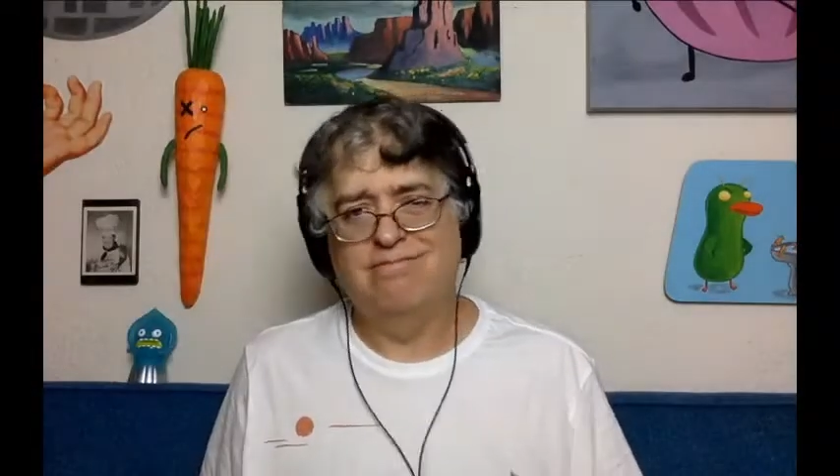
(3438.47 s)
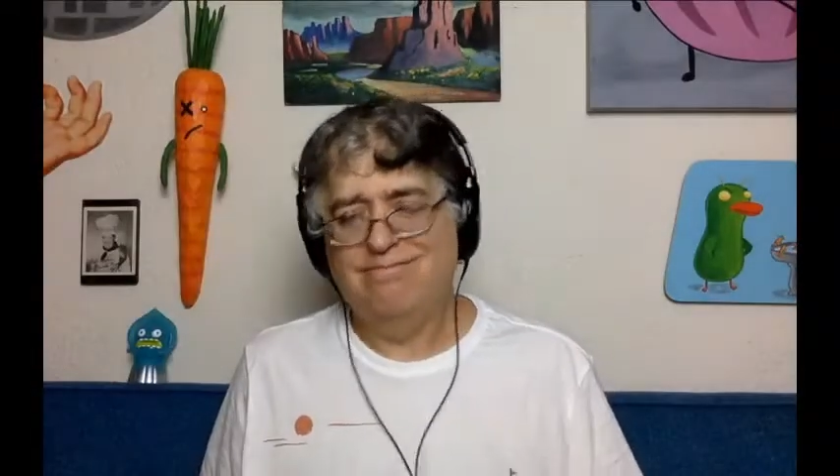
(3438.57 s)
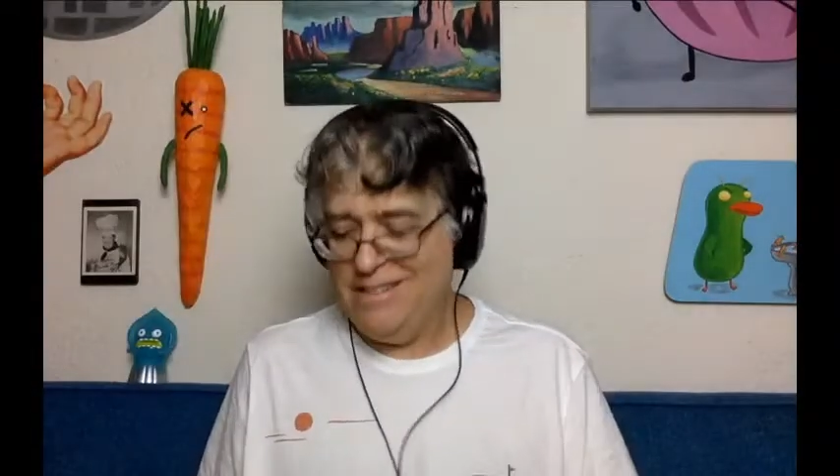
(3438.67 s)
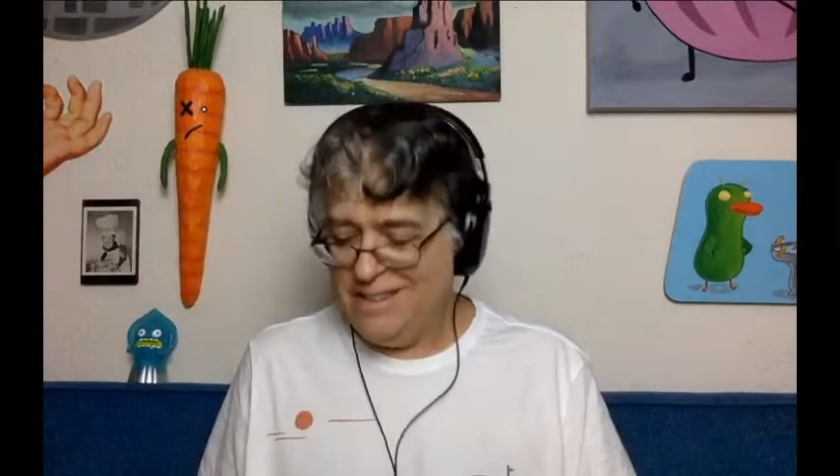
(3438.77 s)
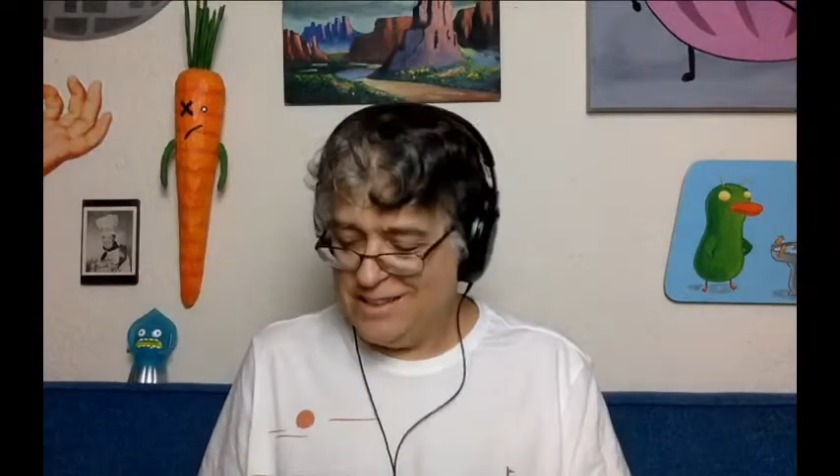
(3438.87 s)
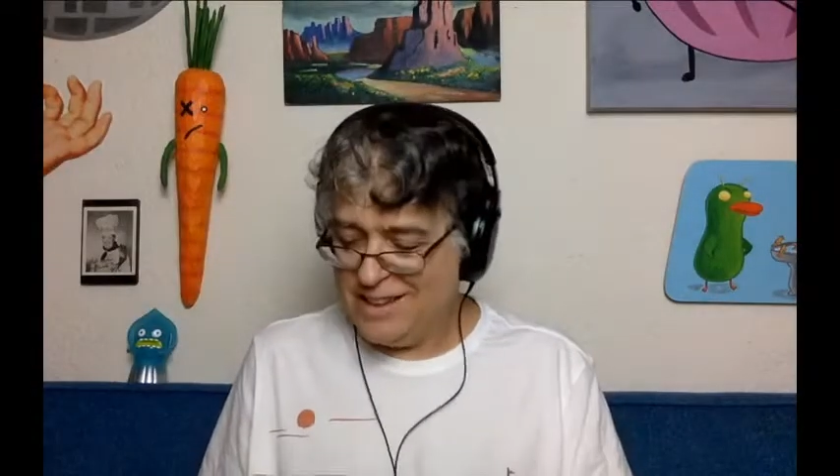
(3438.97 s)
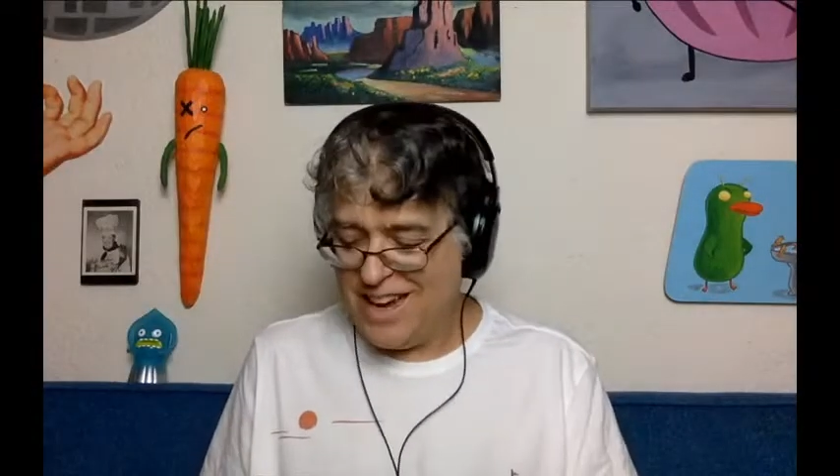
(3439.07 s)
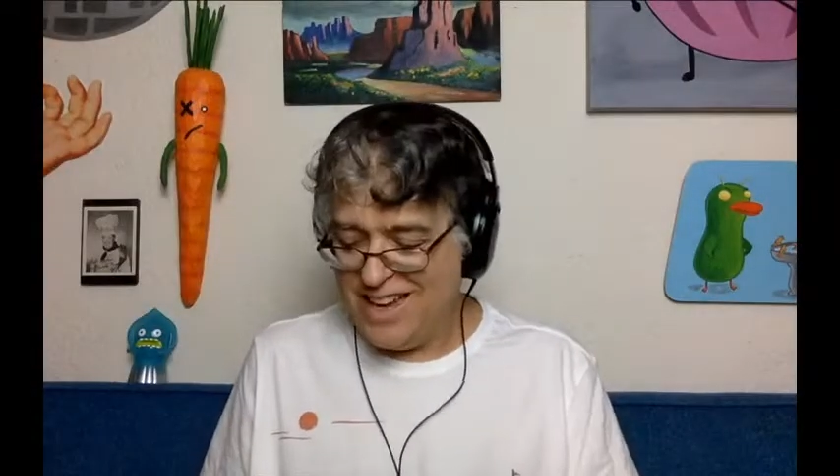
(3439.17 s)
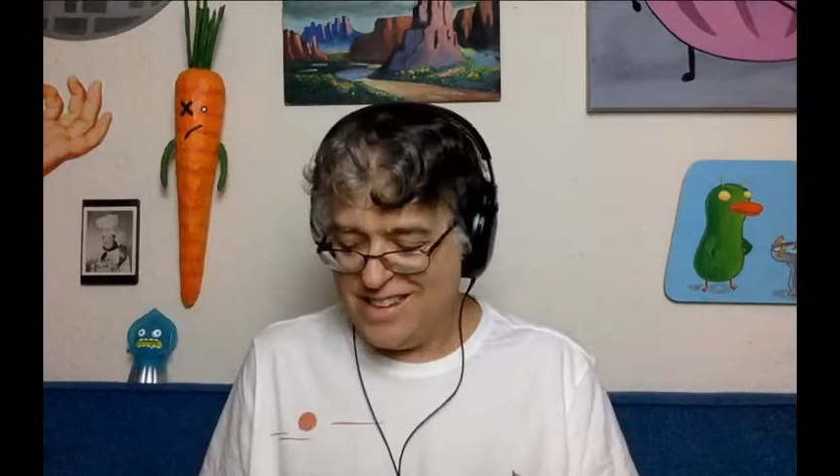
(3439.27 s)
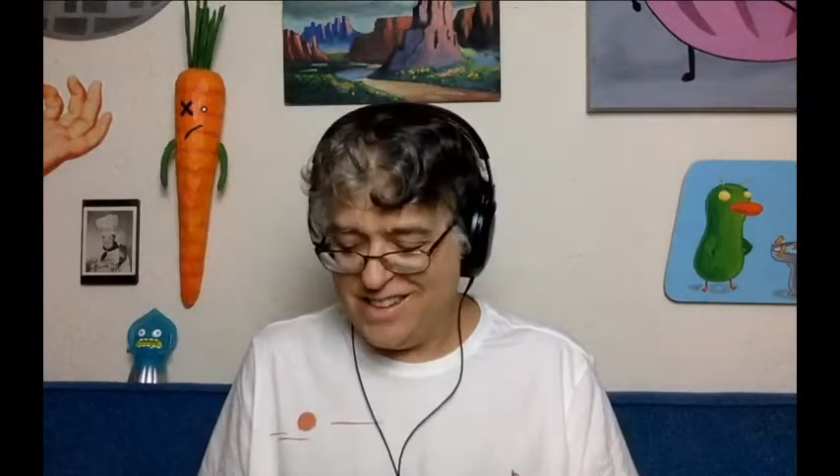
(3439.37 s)
It
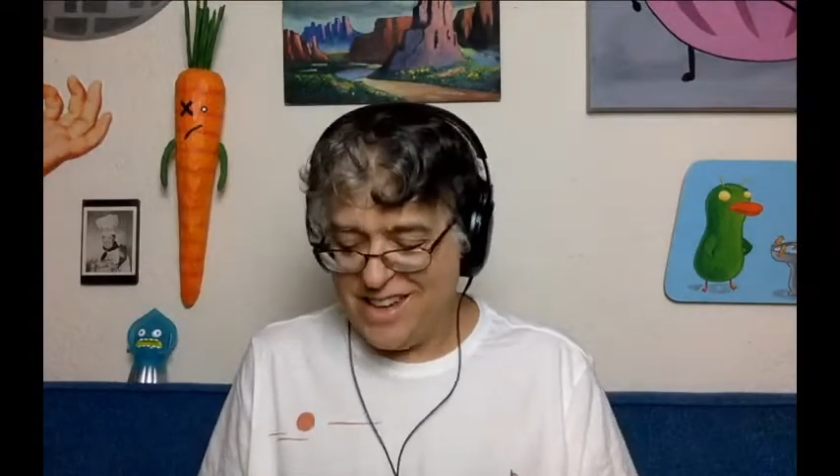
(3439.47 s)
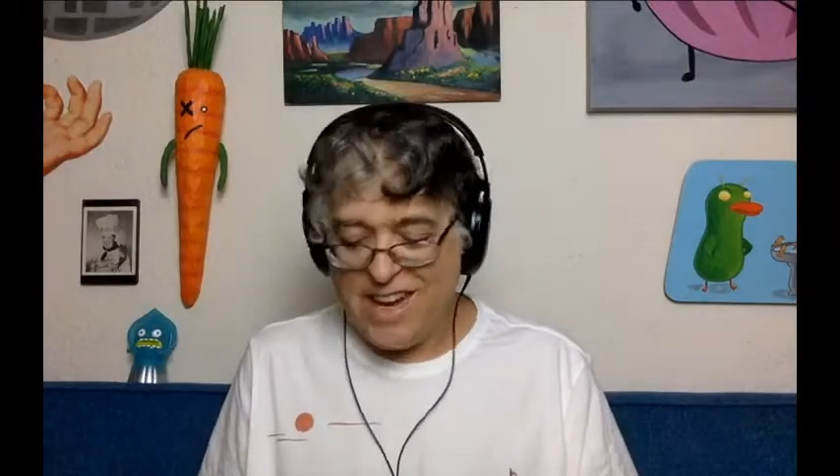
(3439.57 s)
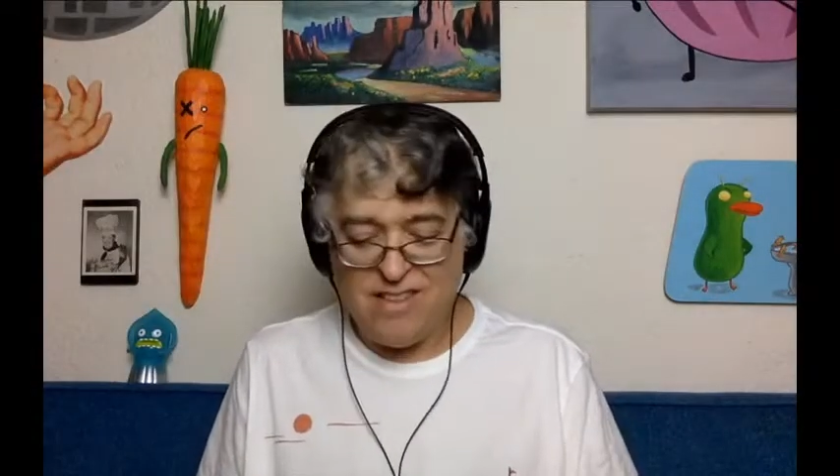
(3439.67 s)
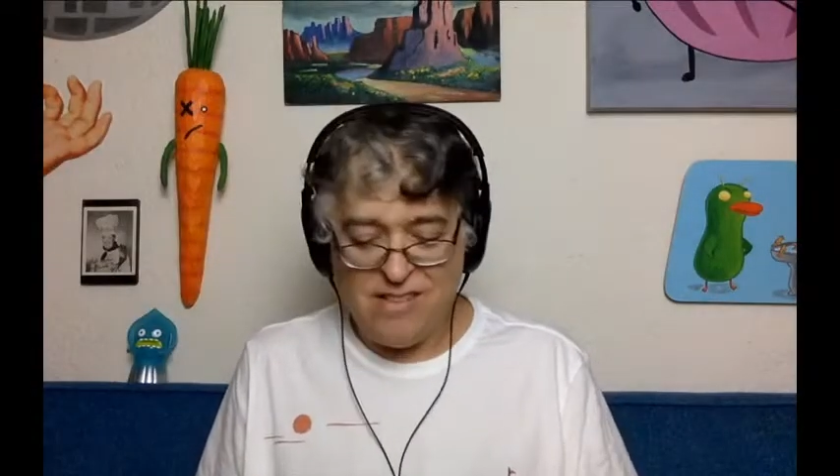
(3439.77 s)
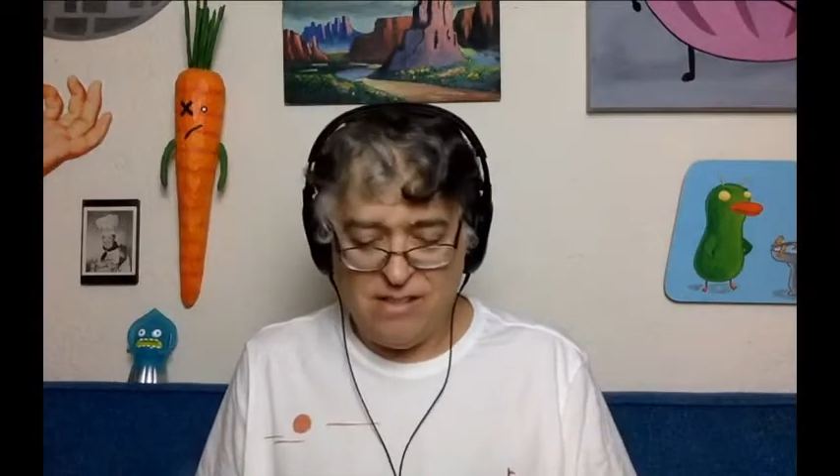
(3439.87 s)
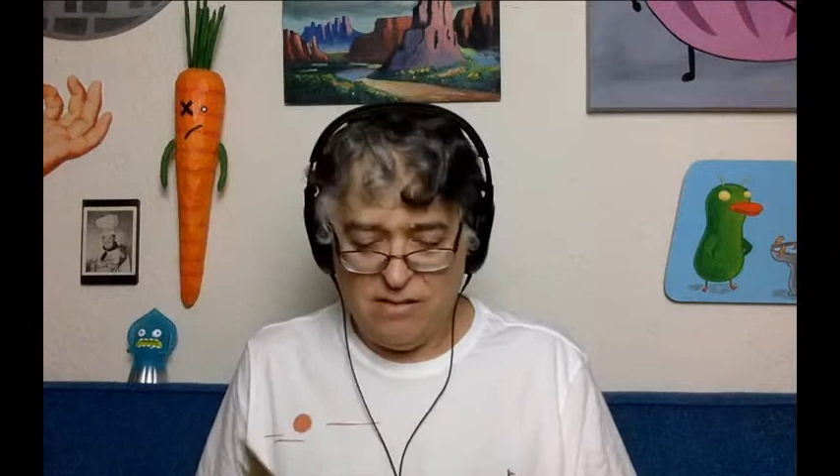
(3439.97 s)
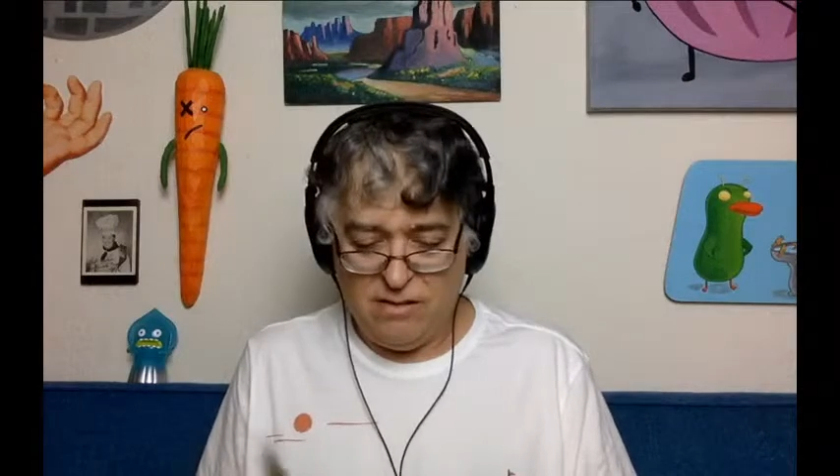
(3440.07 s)
kind of scans.